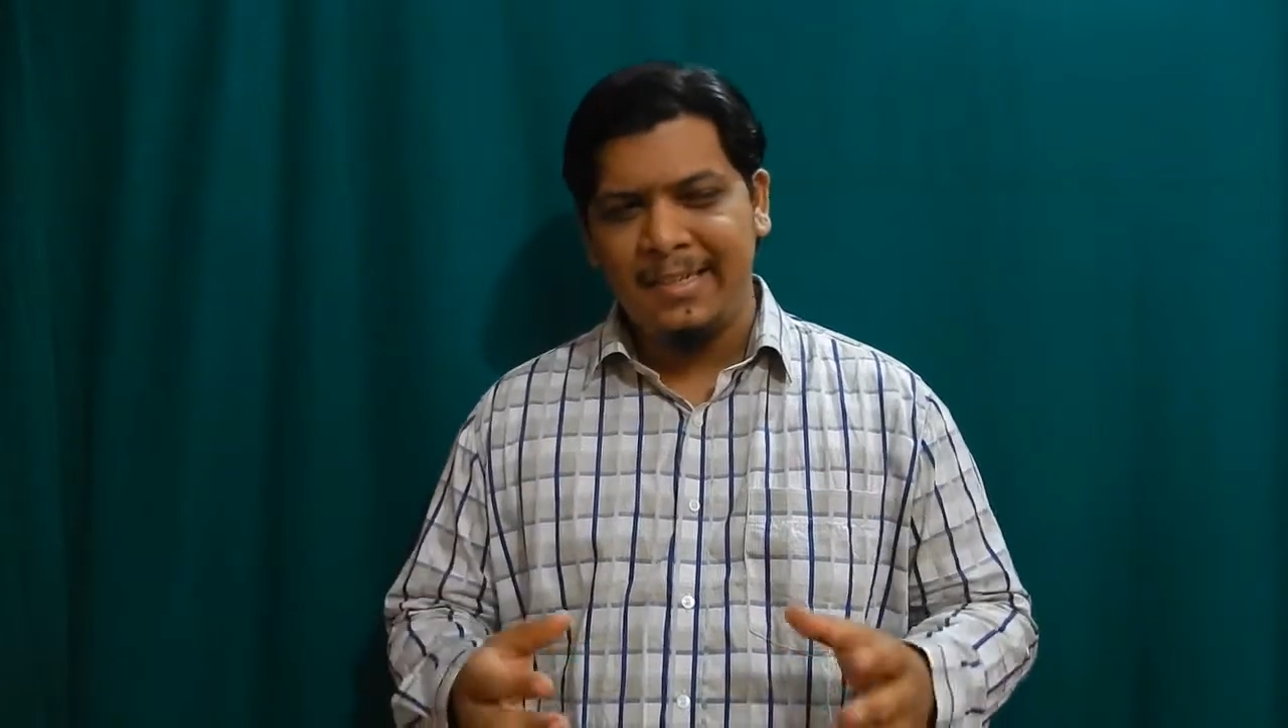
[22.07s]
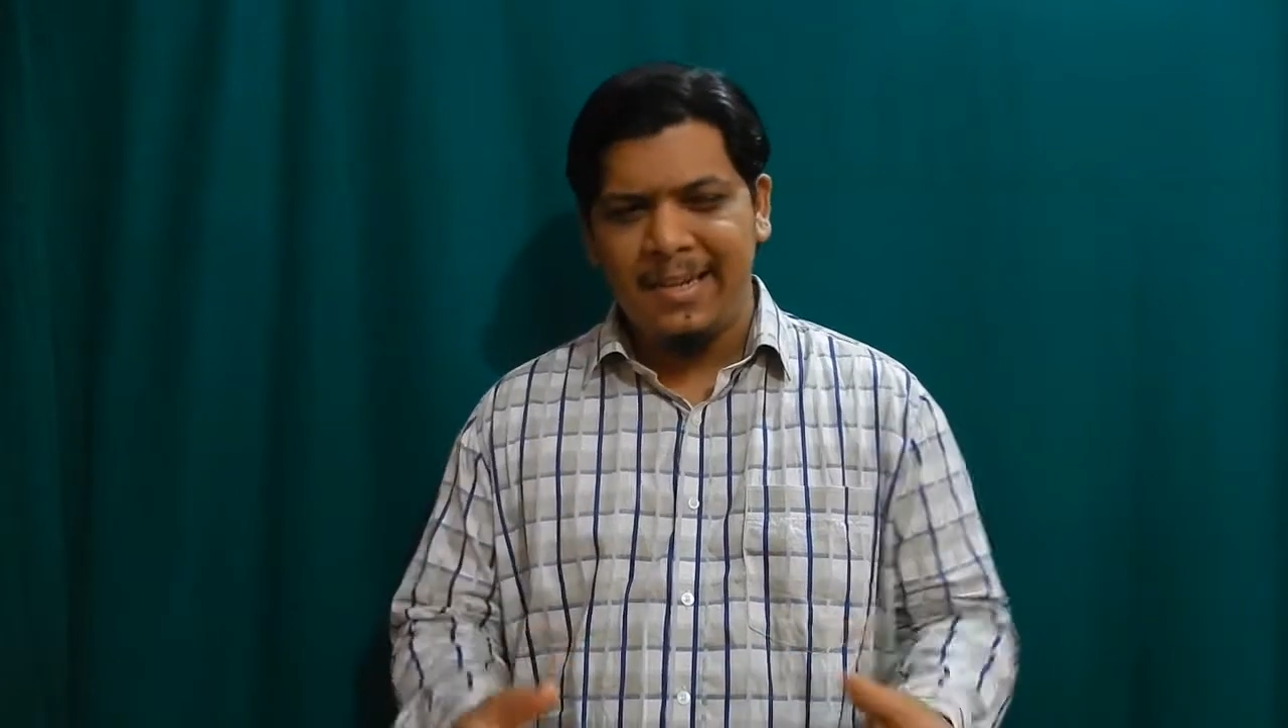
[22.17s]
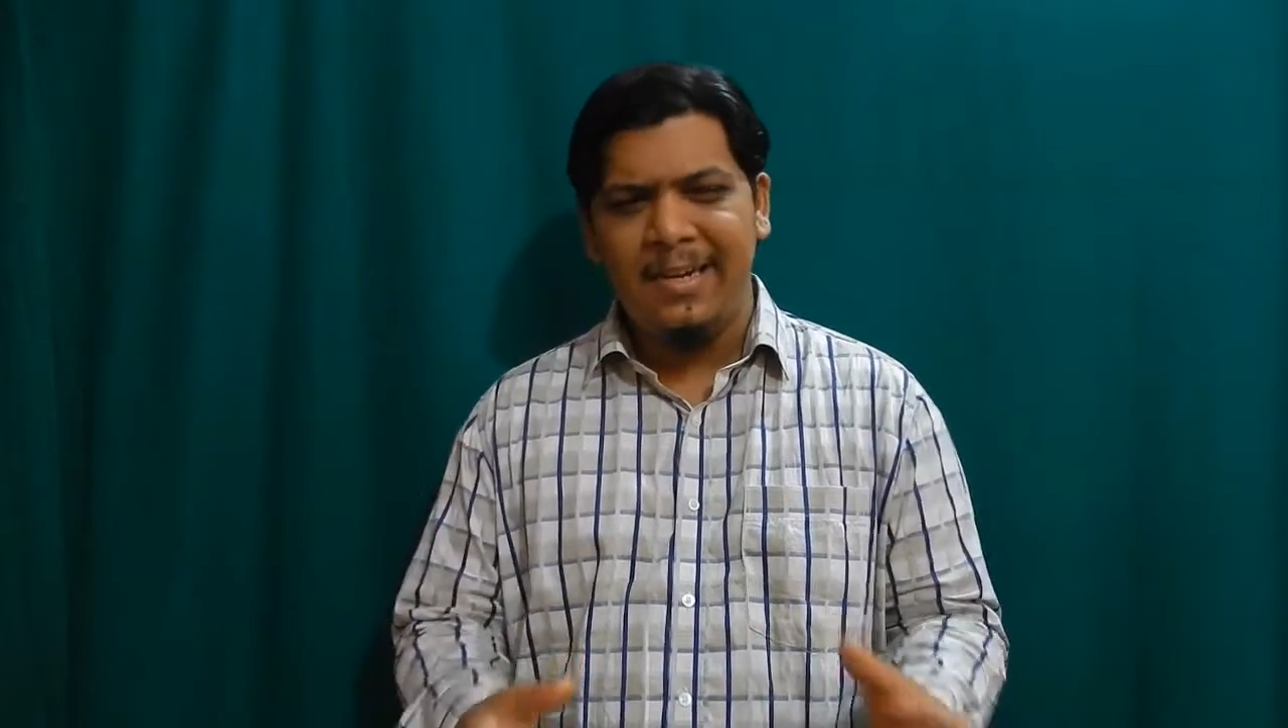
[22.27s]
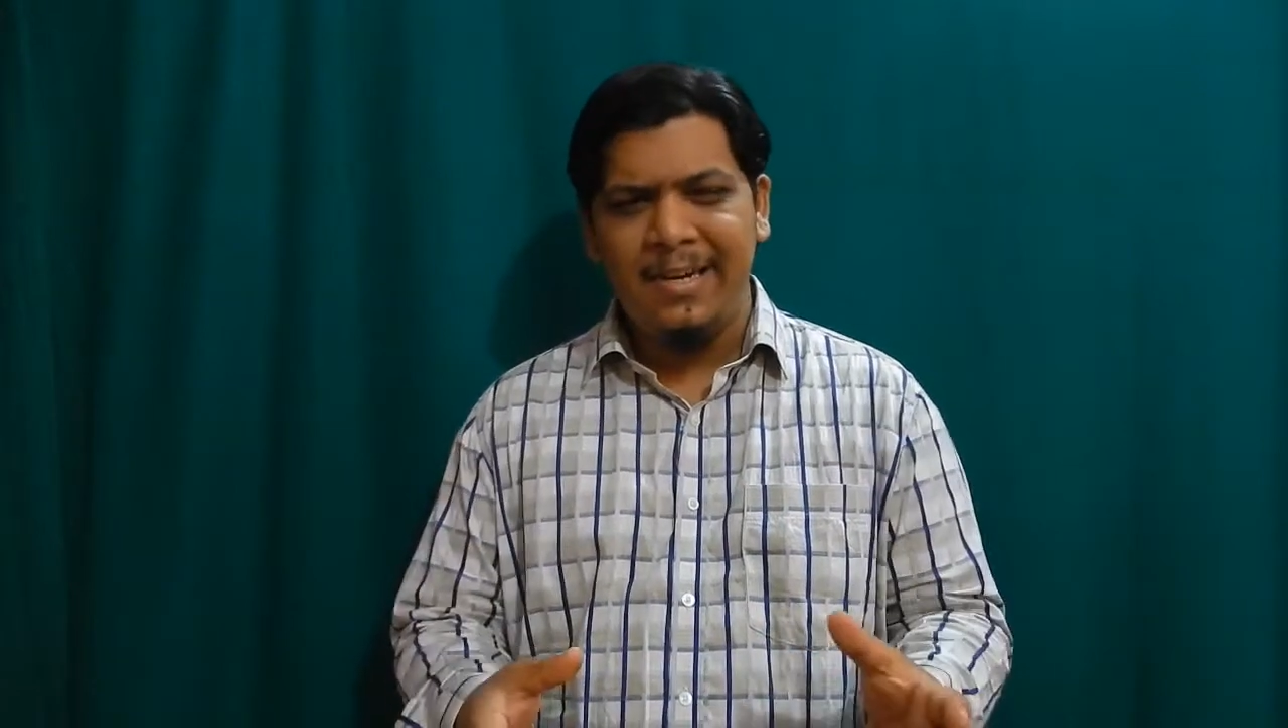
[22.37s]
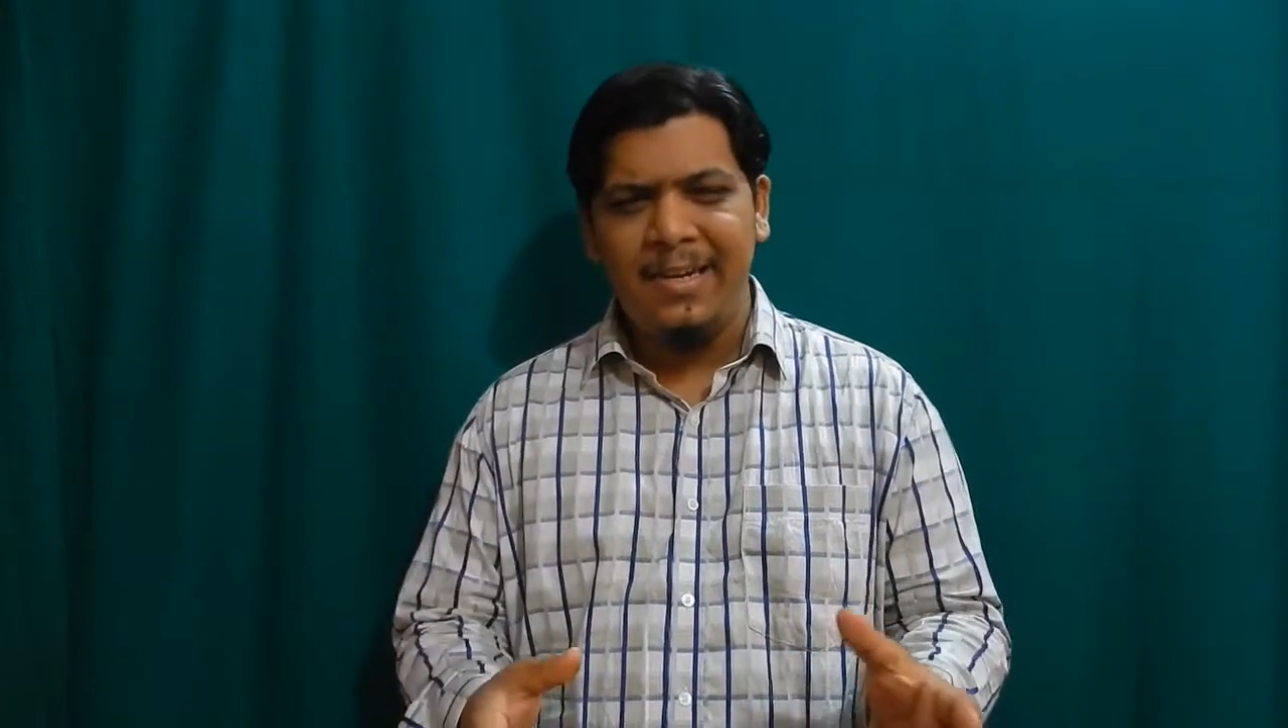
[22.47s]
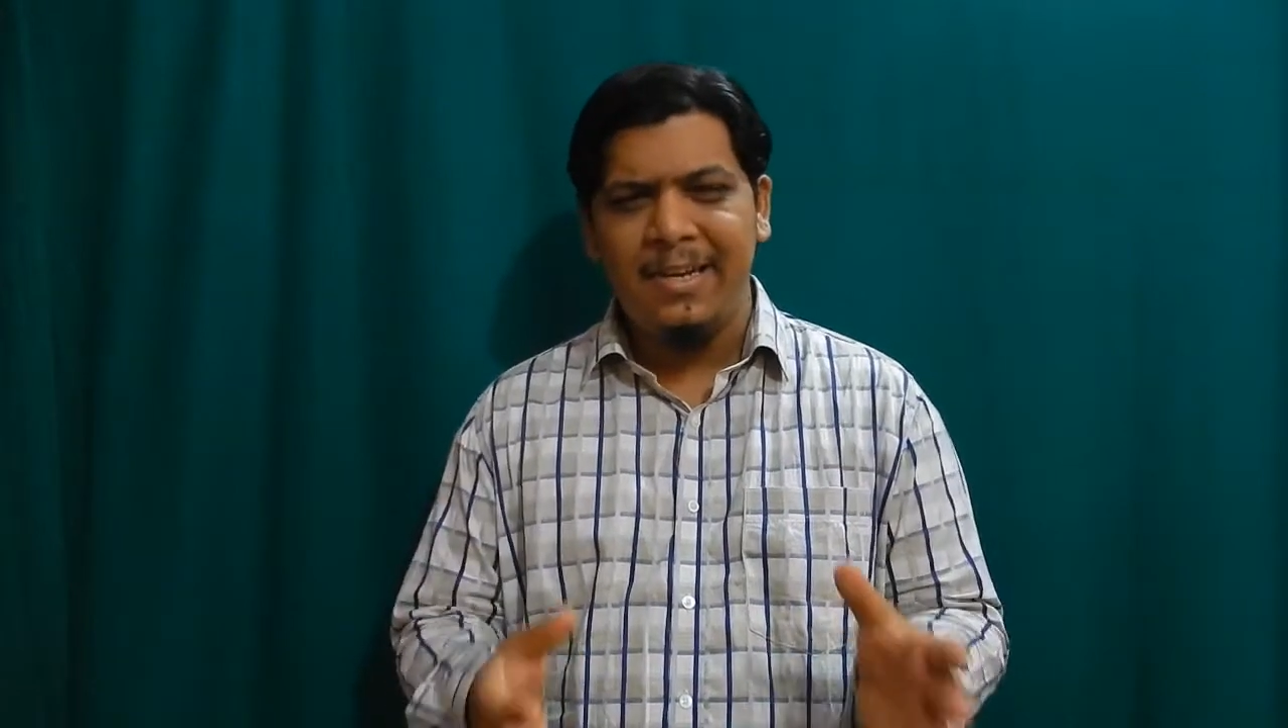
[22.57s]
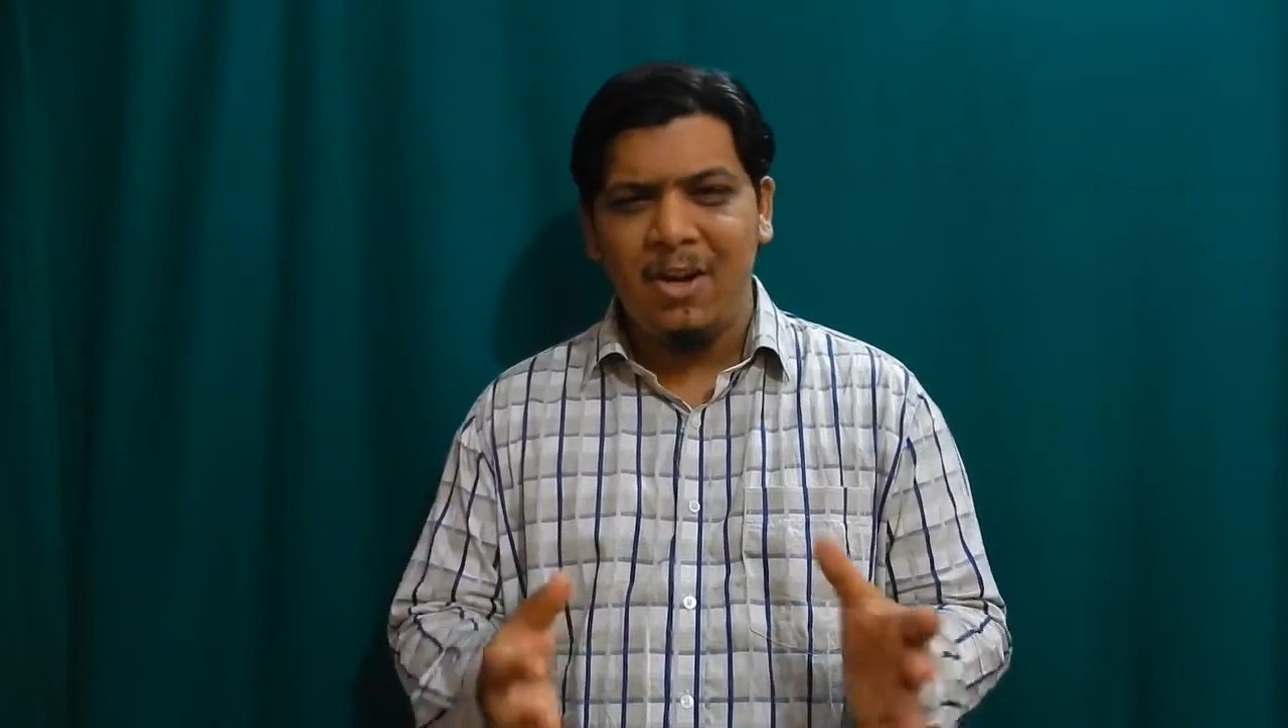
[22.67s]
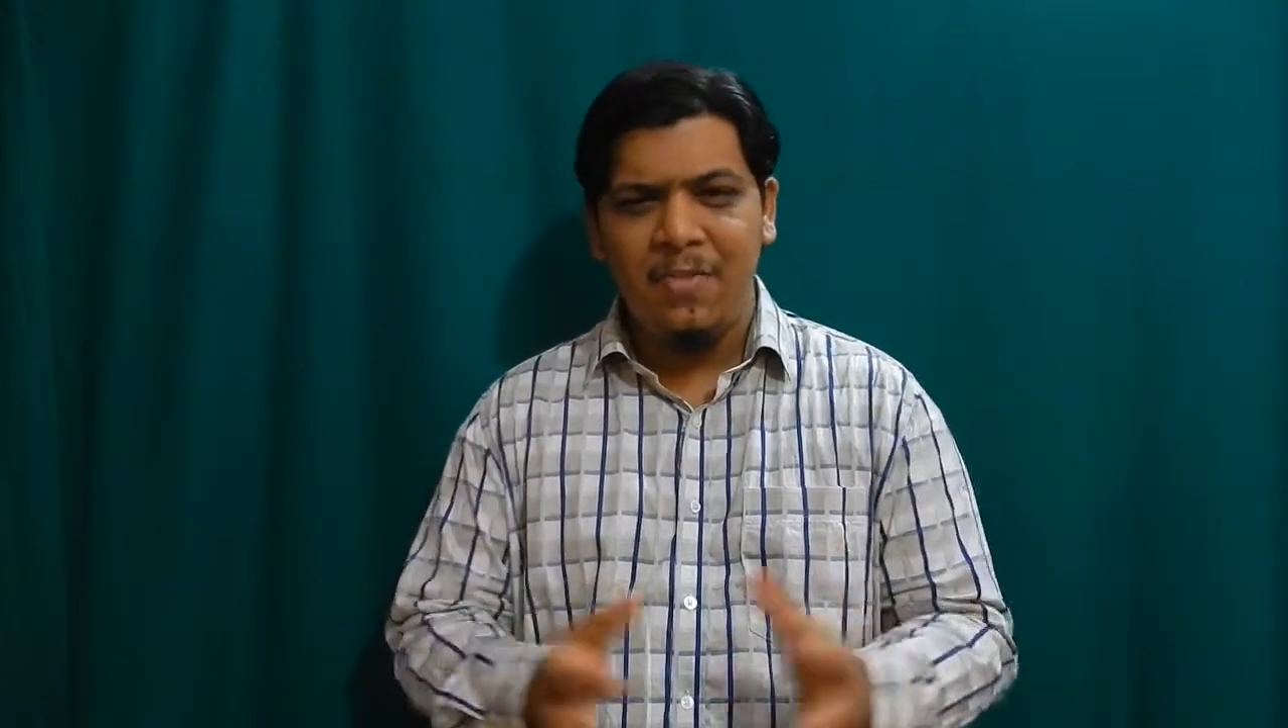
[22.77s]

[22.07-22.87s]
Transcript: currently